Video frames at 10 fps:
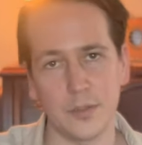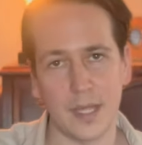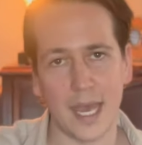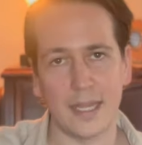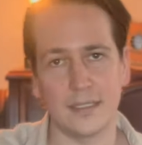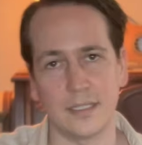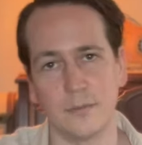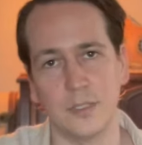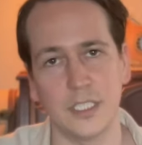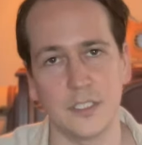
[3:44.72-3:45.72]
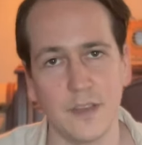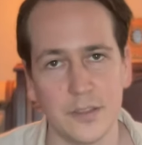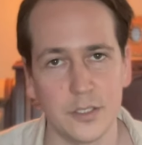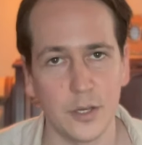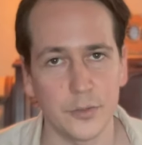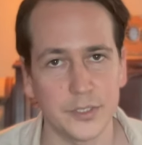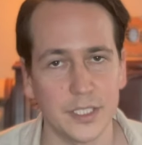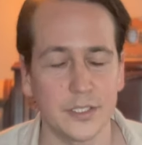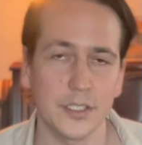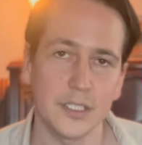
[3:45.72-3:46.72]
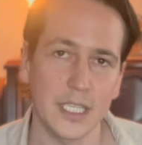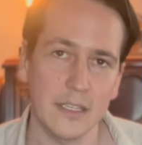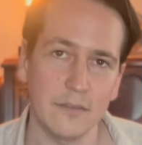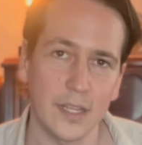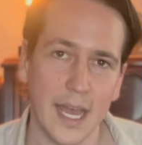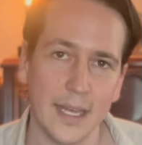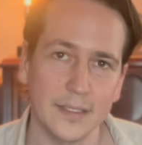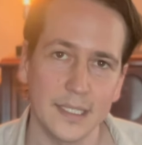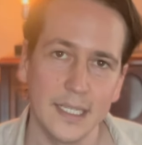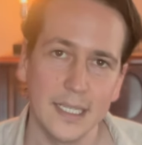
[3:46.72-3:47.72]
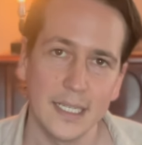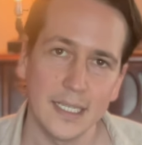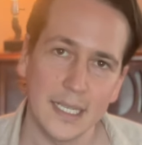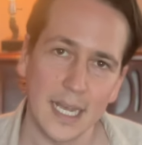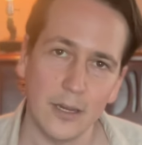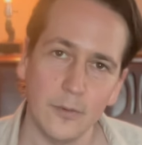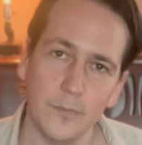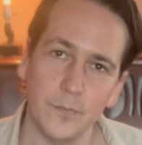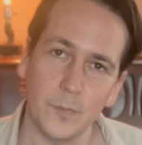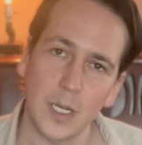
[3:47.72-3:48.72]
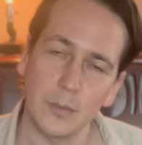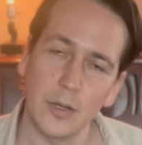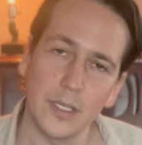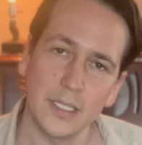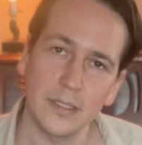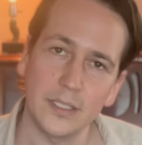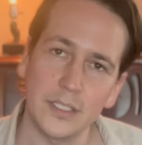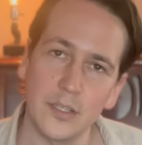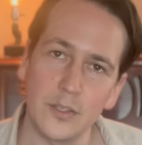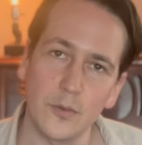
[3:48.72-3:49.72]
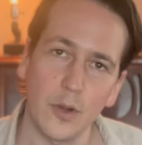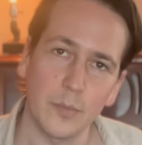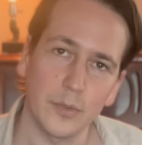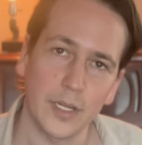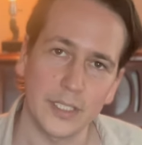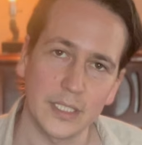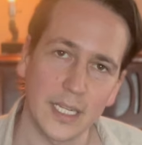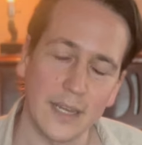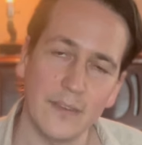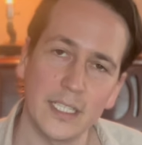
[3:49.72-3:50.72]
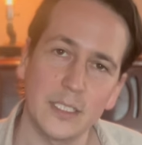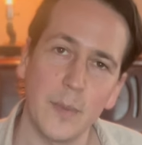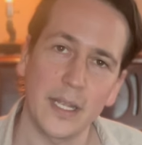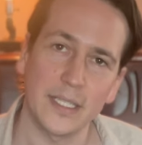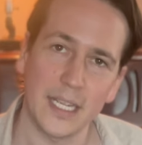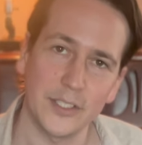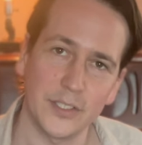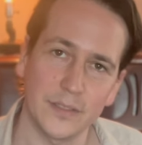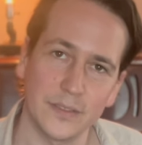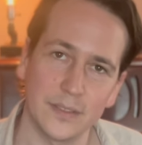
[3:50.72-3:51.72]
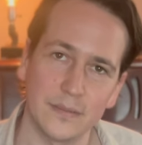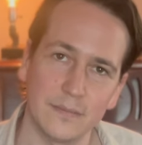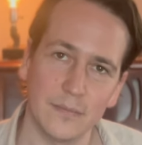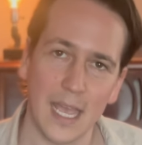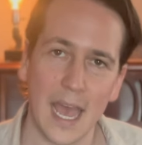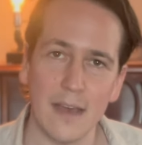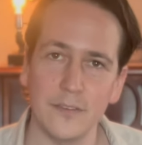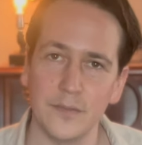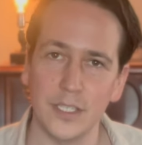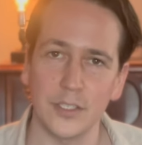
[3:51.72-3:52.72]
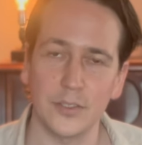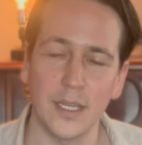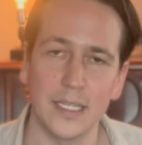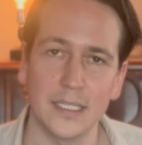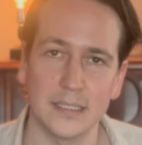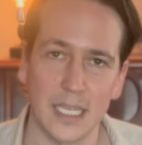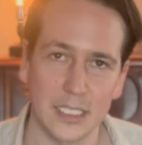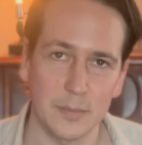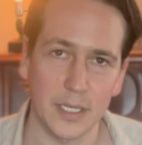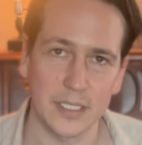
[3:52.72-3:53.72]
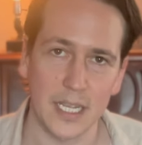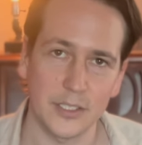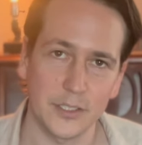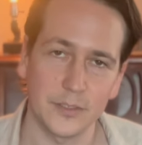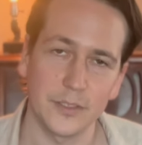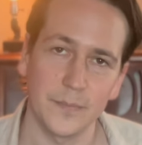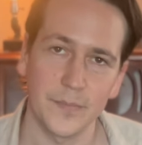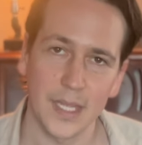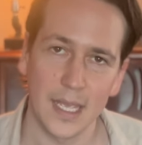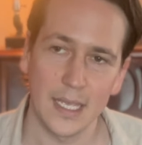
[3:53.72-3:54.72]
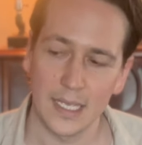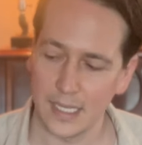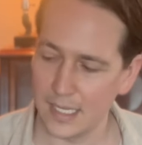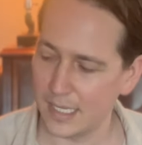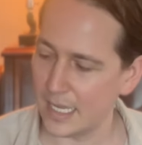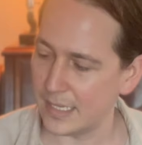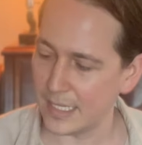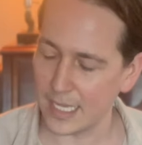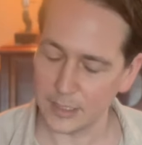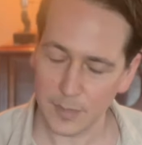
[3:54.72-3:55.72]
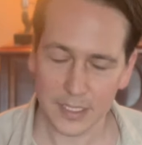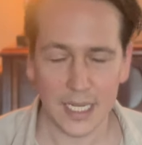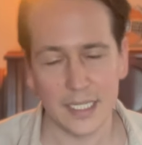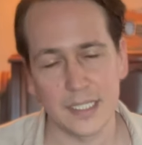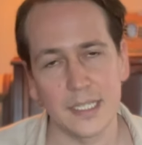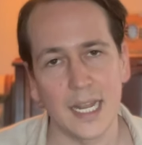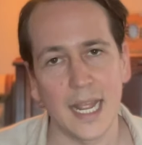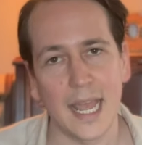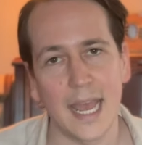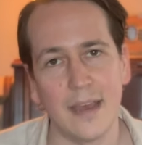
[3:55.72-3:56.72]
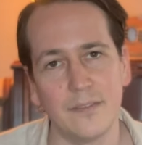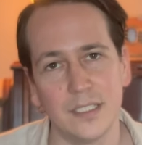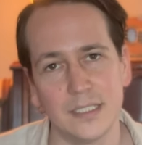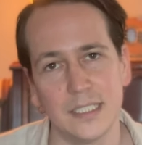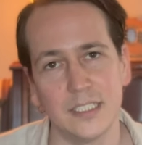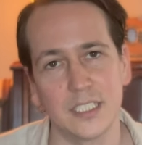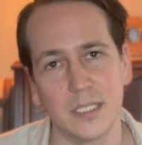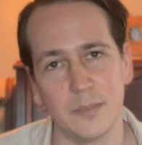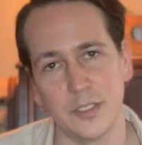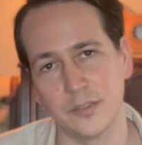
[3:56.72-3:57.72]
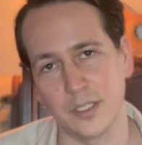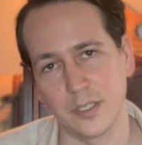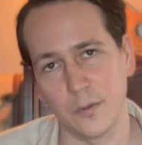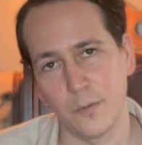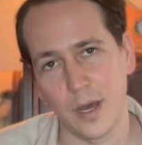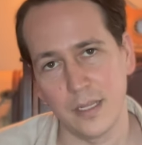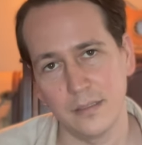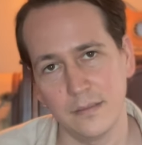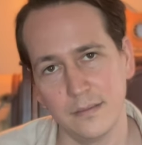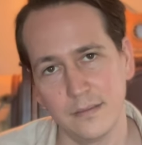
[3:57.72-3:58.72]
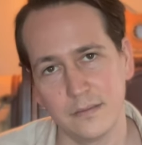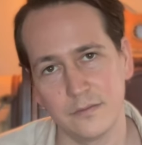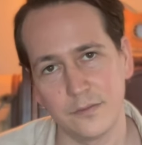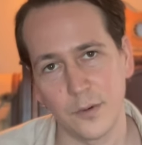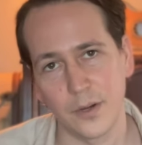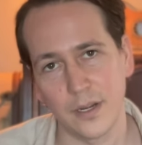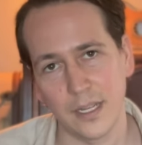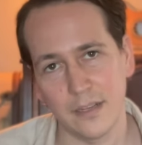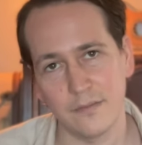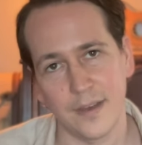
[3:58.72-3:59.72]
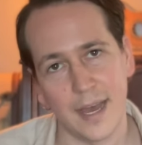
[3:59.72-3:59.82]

do that, we just found the tonal center is E flat. Now, when I'm going in to listen to the chord progression, I have expectations. Half of ear training is expectations. And the expectation that I have is he's going to be using the 1, 4, and